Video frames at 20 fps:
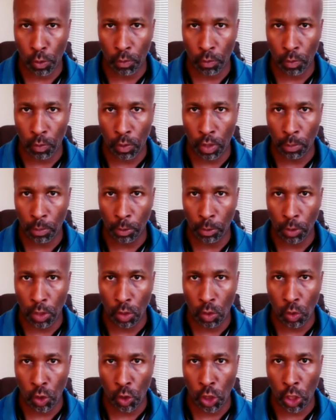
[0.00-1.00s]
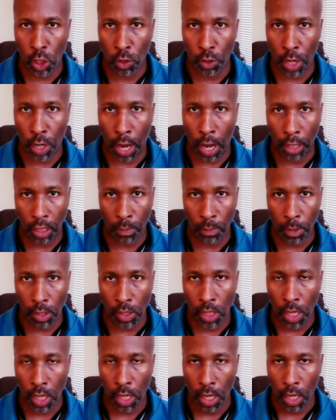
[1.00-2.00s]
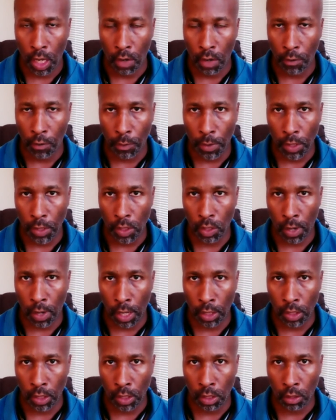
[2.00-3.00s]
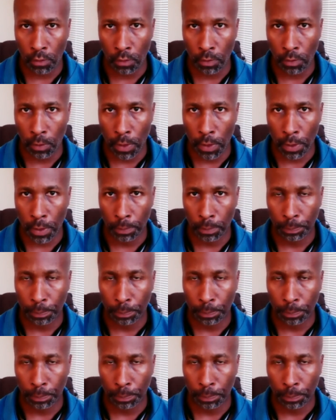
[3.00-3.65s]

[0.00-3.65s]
that we're able to share documents every once in a while and so forth.